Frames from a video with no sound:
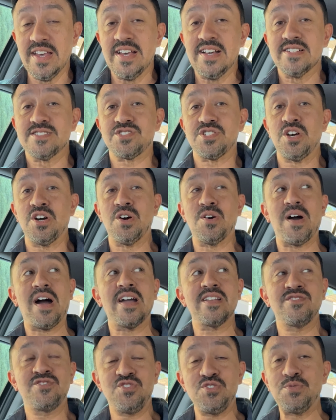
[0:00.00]
So I
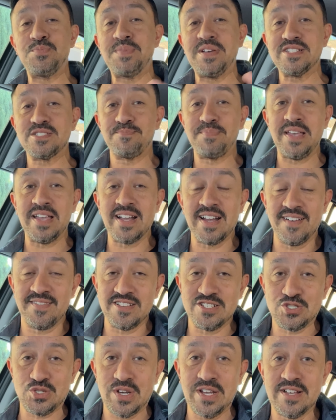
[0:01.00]
do miss being on the
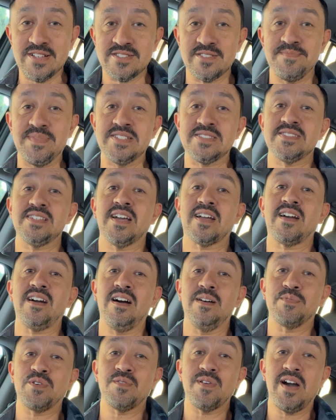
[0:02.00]
trails. I miss that
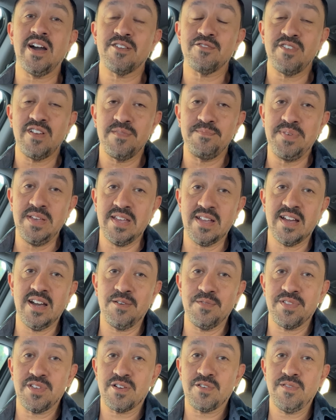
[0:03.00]
camaraderie of being out
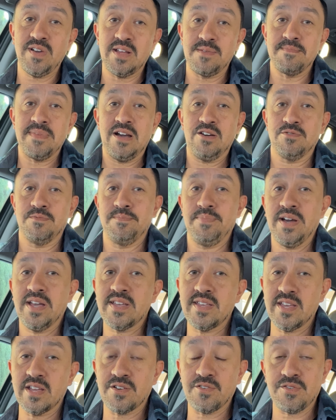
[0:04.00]
with a great mountain
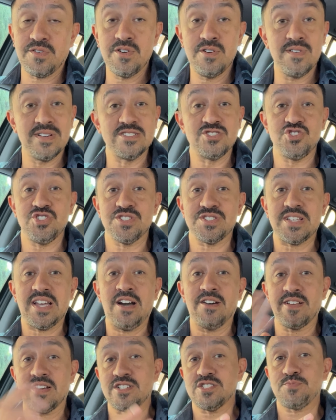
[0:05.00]
biking crew and just out
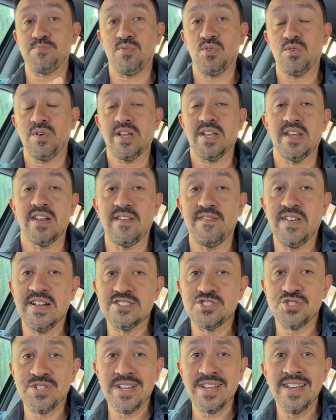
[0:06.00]
exploring and
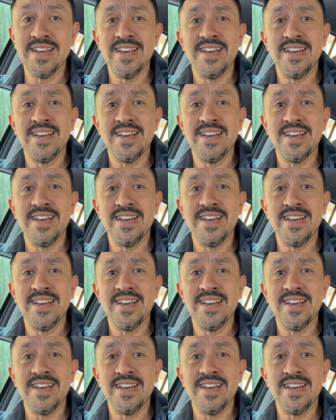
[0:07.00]
adventuring,